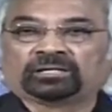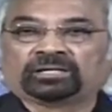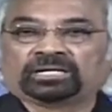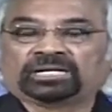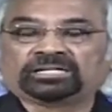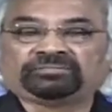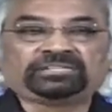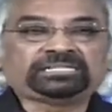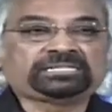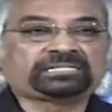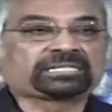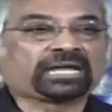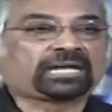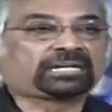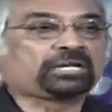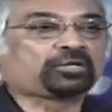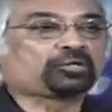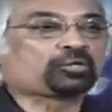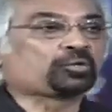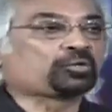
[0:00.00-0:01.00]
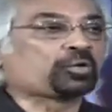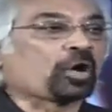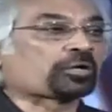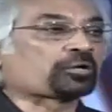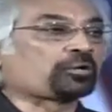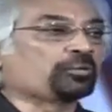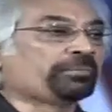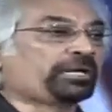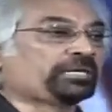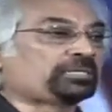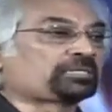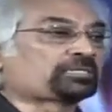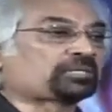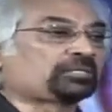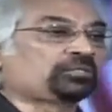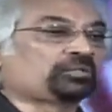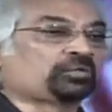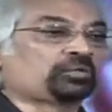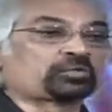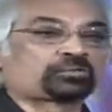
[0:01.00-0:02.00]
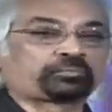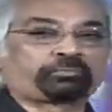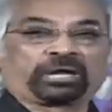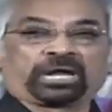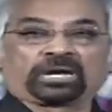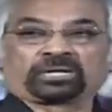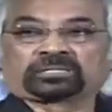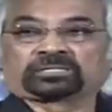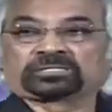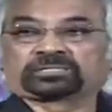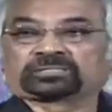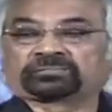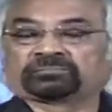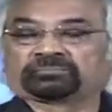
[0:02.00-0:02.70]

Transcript: And we decided to document those plants.